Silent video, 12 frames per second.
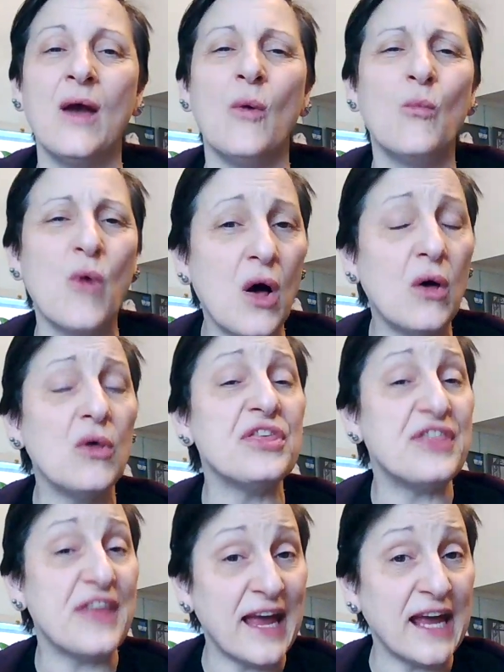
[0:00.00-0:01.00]
well,
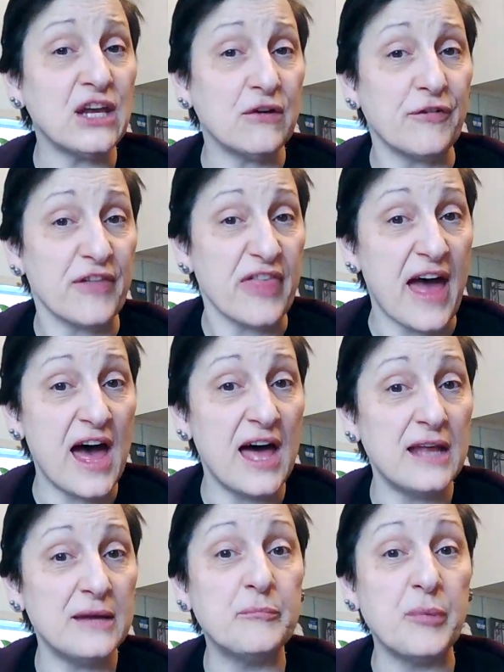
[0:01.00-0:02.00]
thank you for
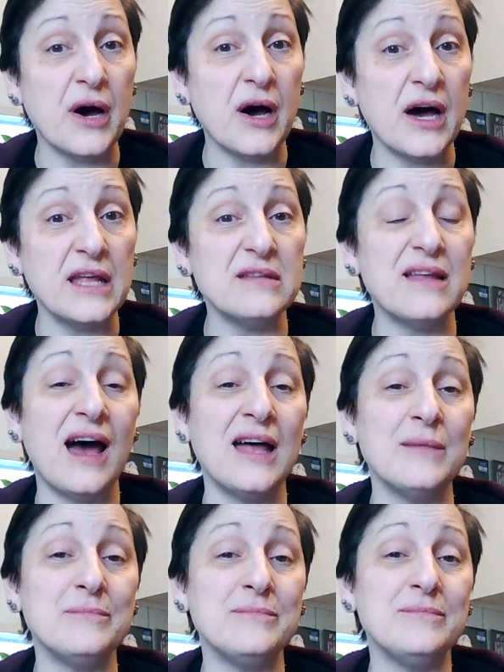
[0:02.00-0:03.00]
that, but
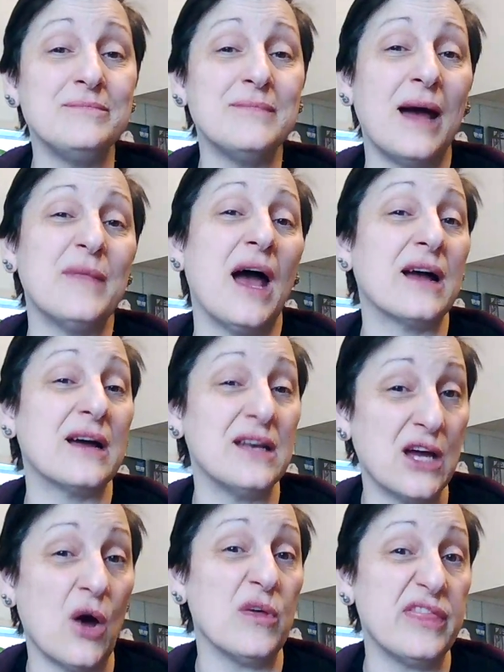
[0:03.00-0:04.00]
I'm not going to
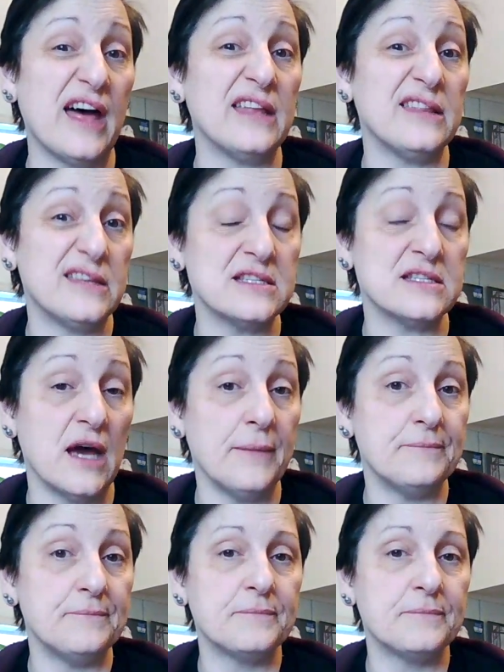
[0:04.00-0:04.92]
go with that this time.